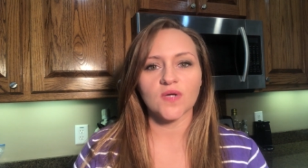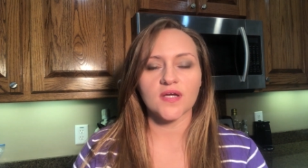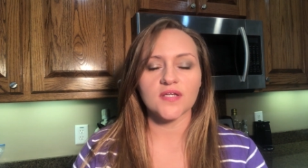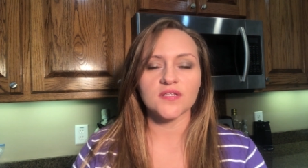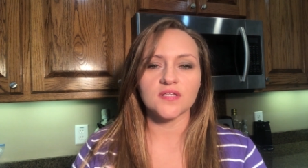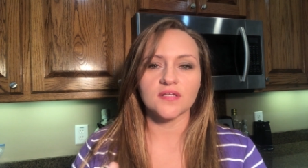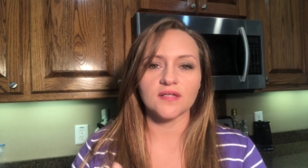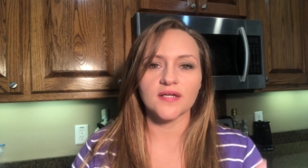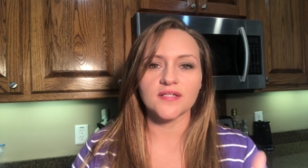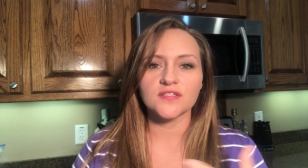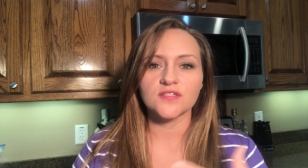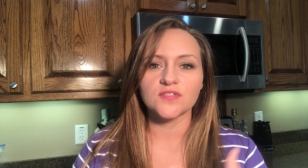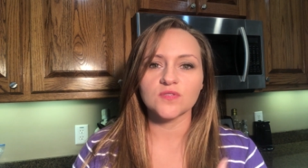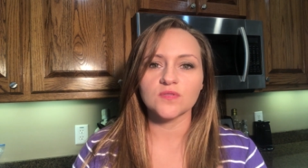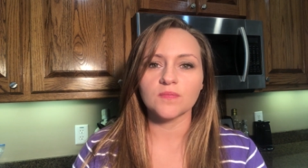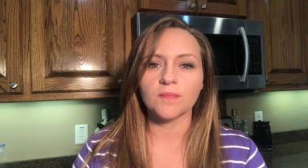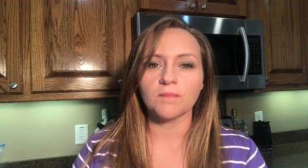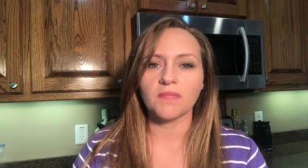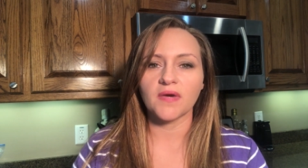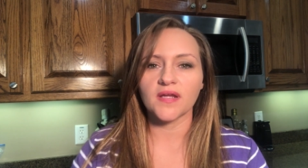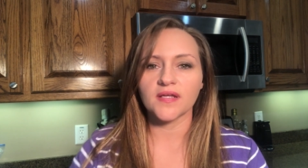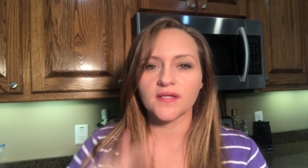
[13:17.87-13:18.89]
I like to do
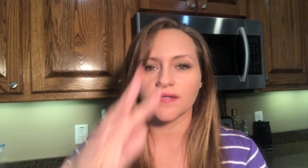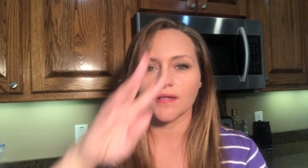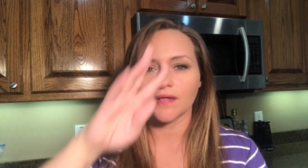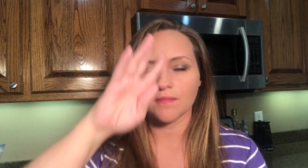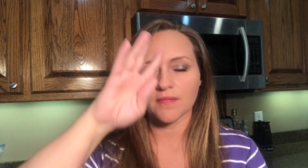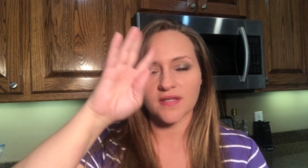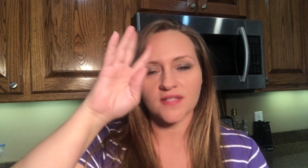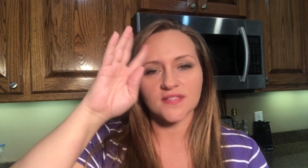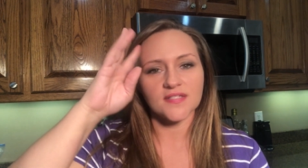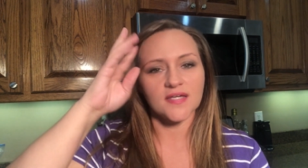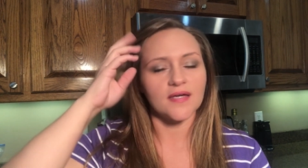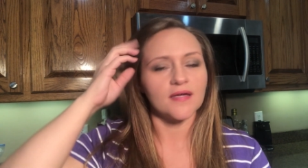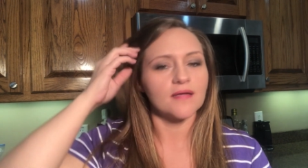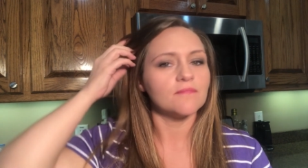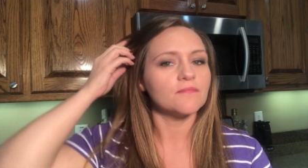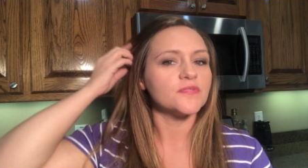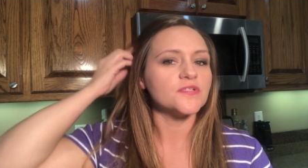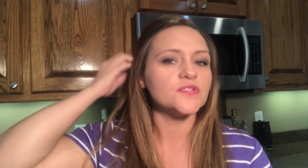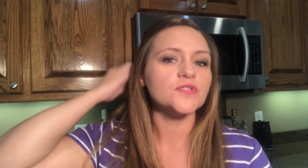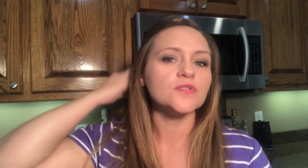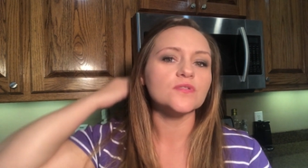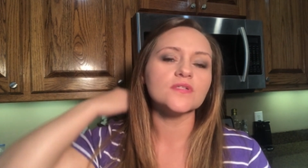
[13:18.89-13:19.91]
about a cup at a time,
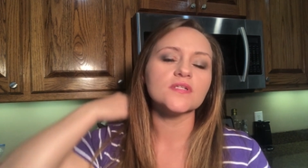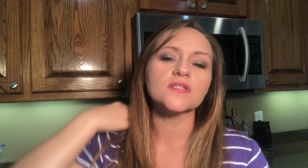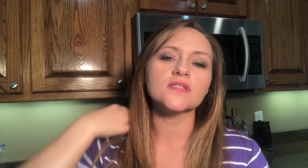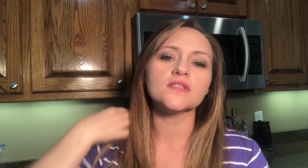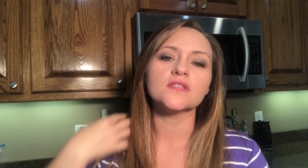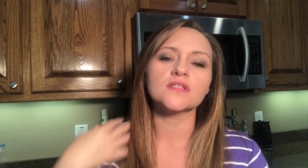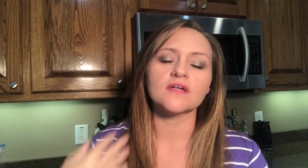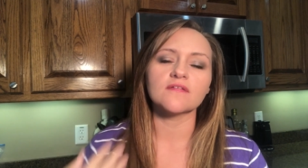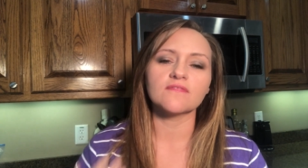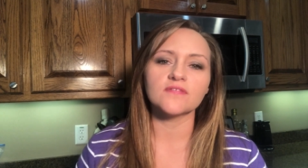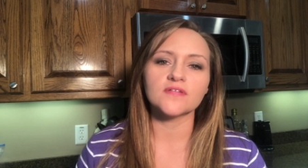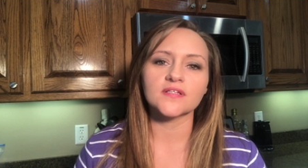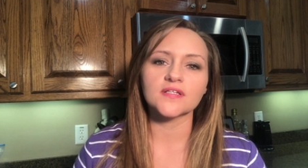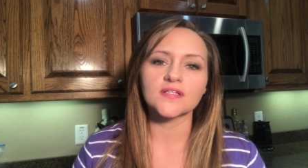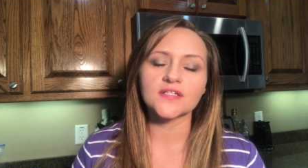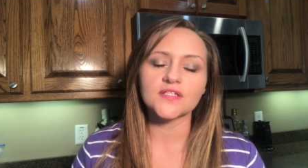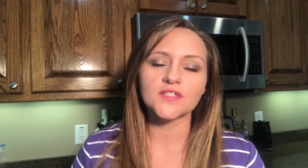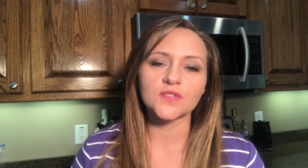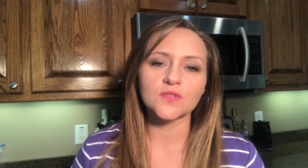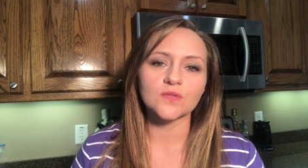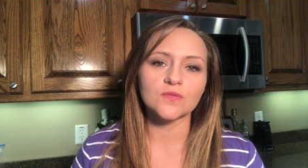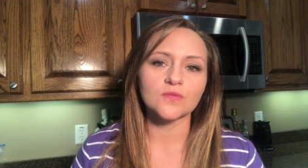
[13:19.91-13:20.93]
but you can
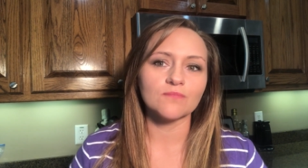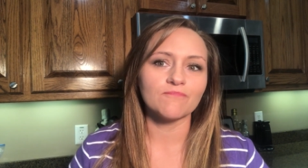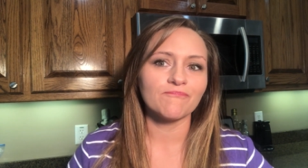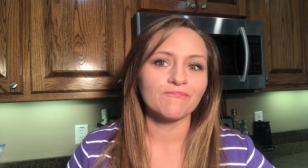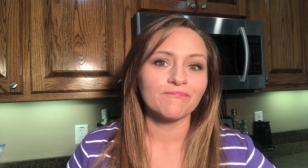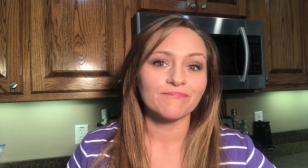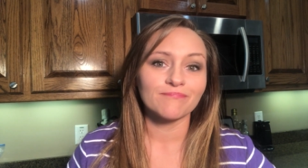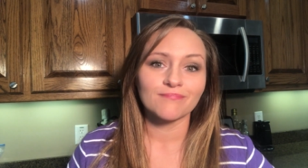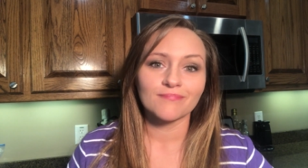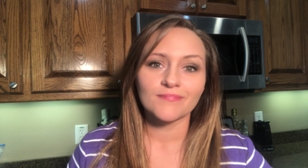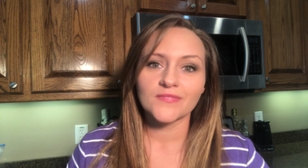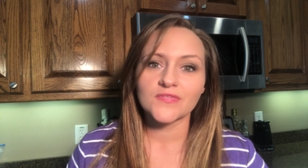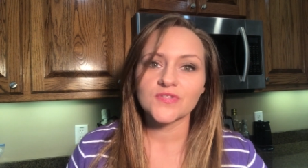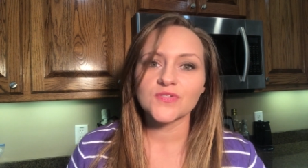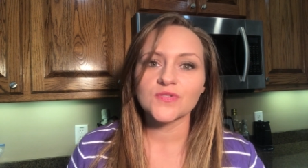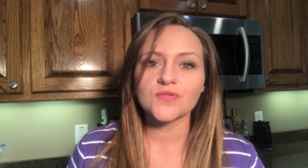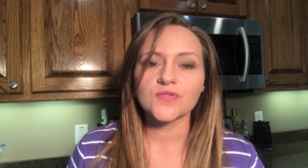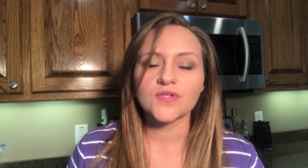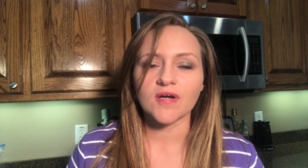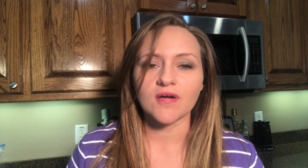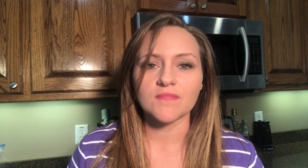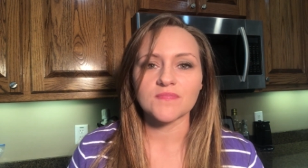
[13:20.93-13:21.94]
definitely do
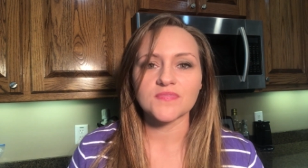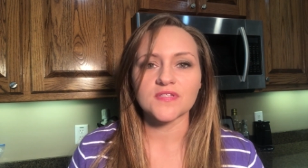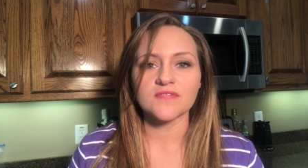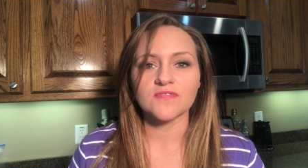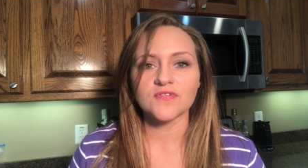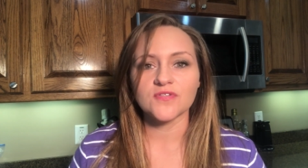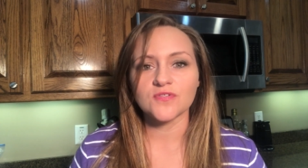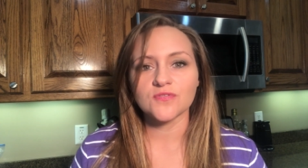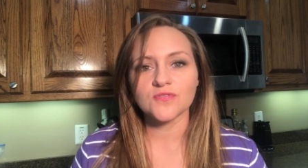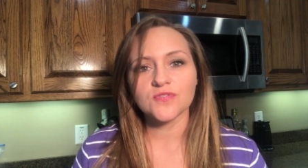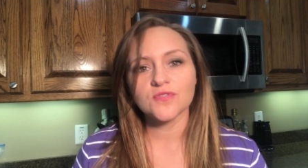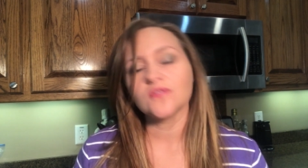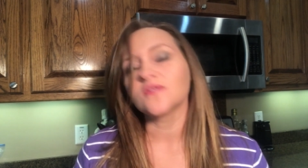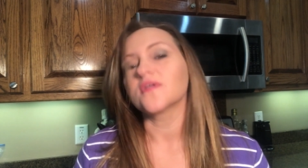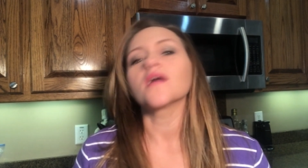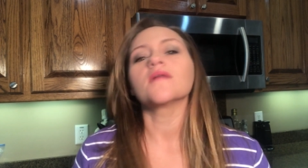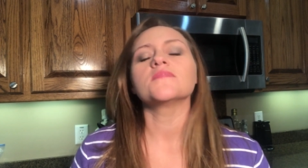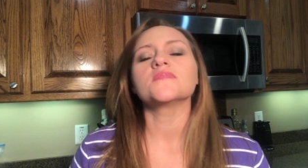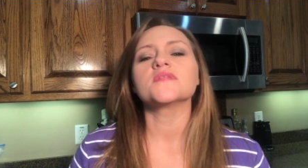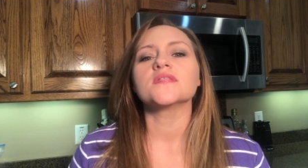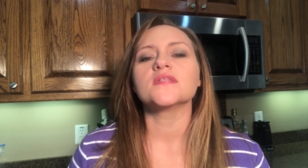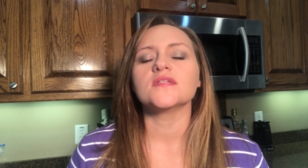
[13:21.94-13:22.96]
two cups. If you do two
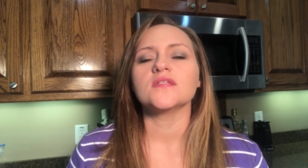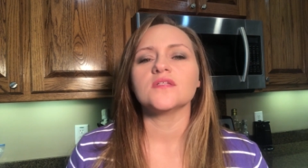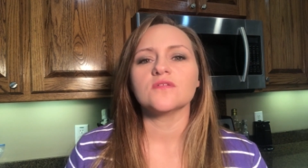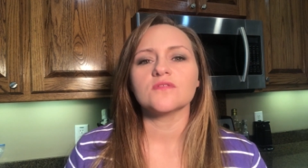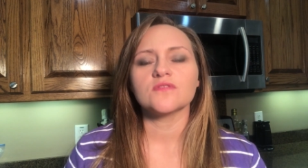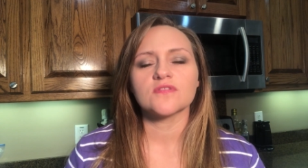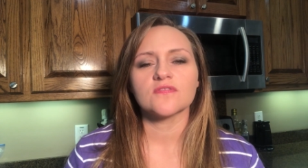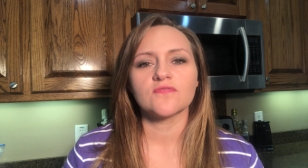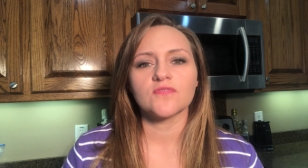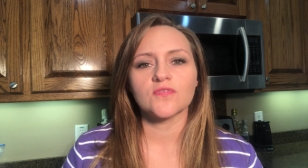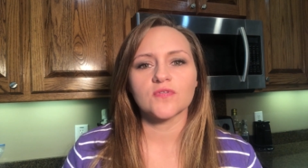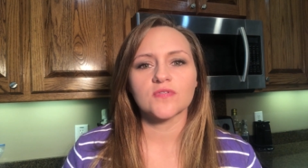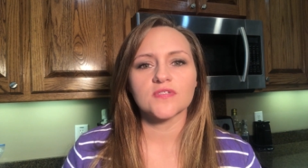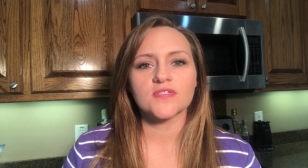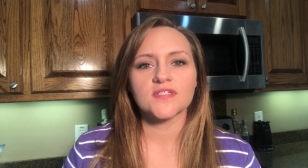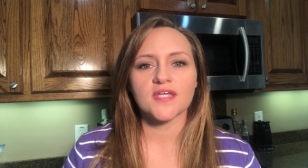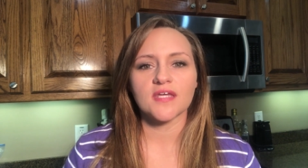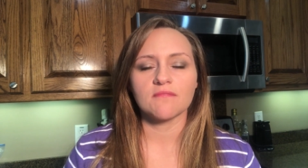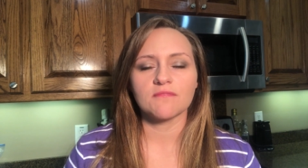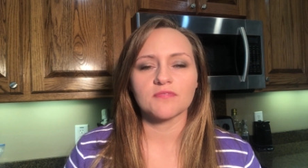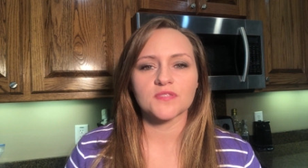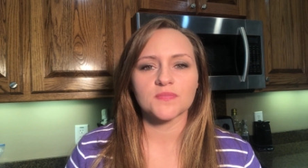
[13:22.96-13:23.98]
cups, then use four
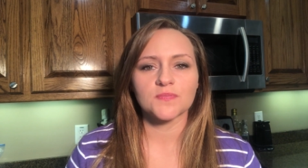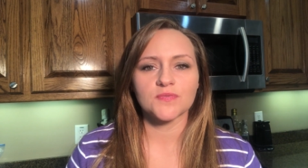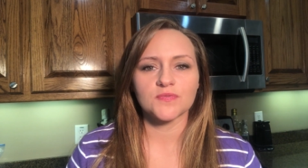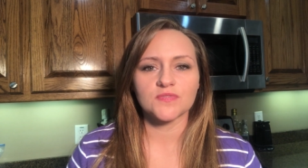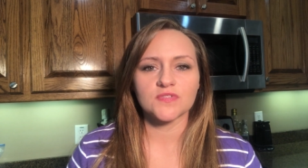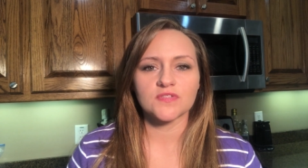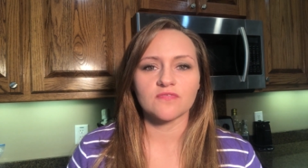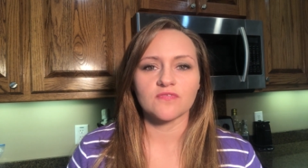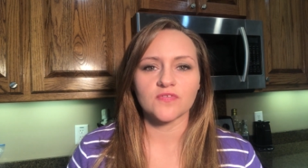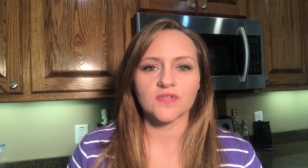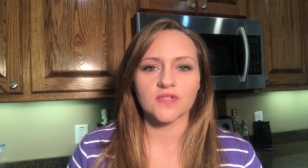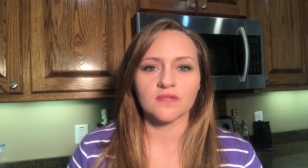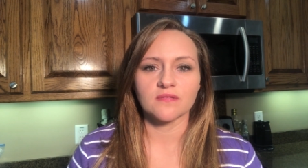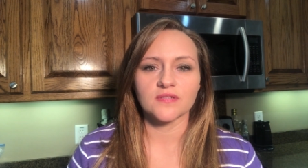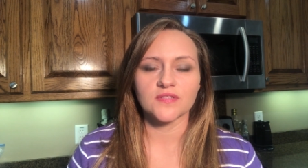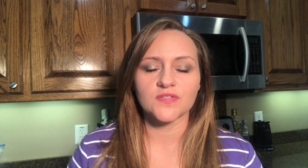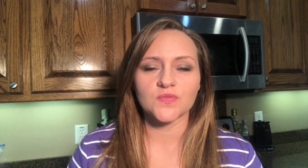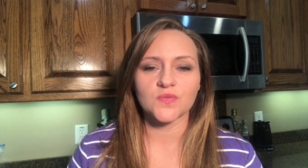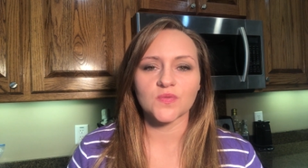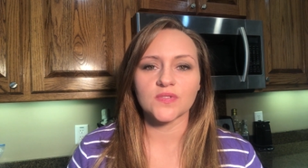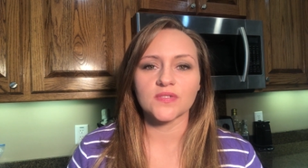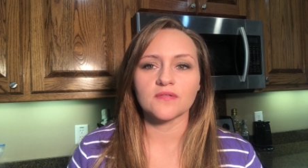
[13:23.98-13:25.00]
tablespoons of
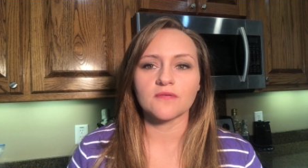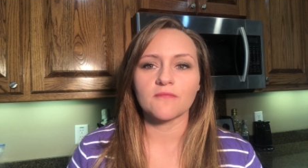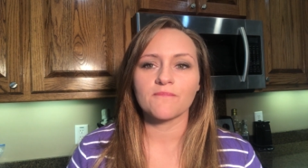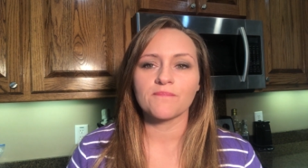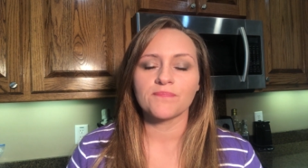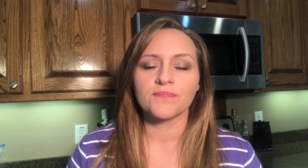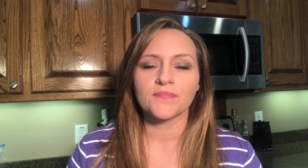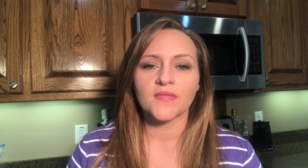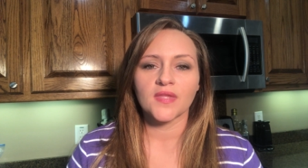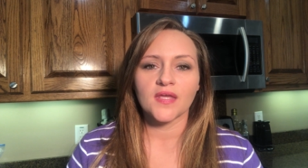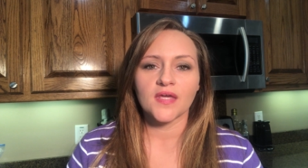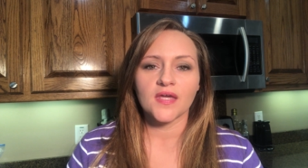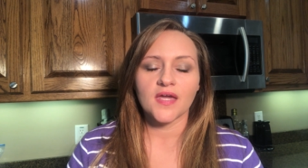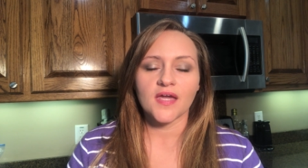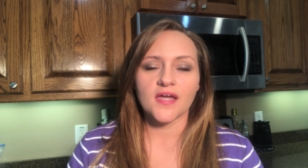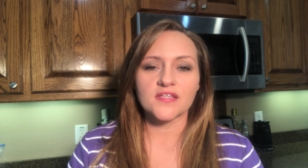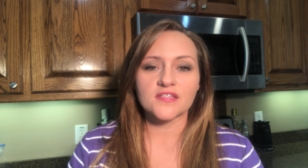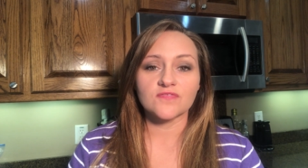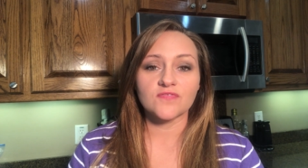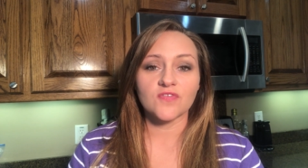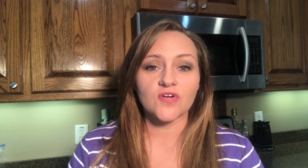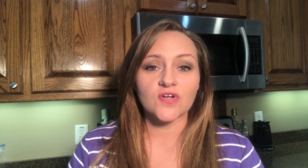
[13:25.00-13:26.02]
fragrance oil.
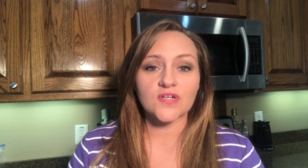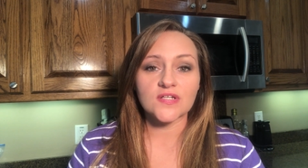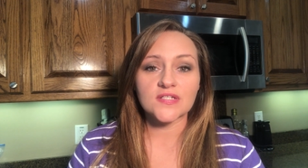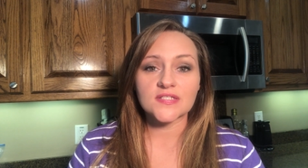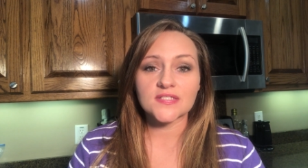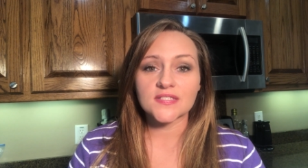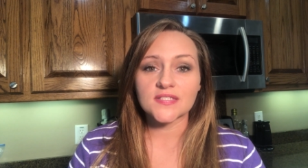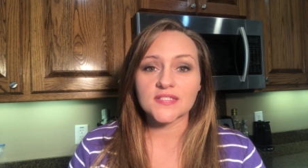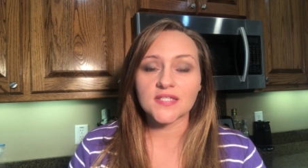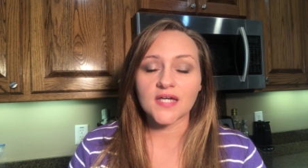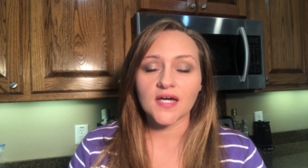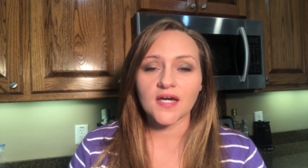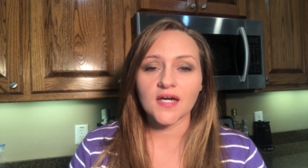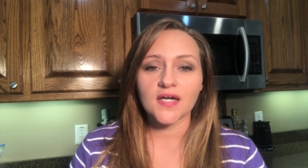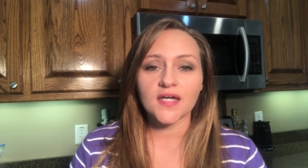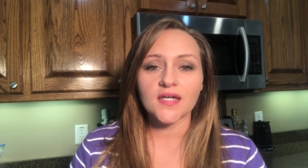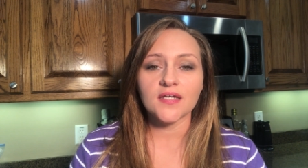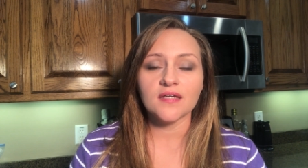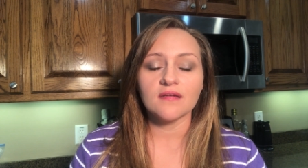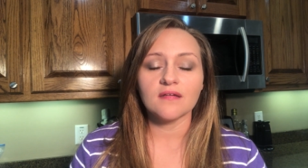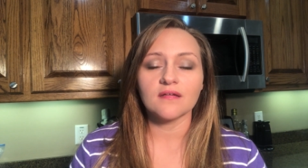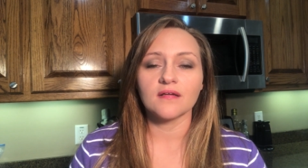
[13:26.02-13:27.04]
As far as the
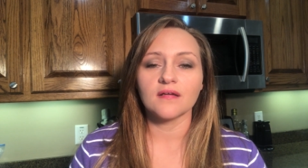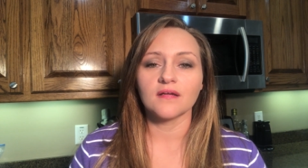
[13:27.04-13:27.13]
dye,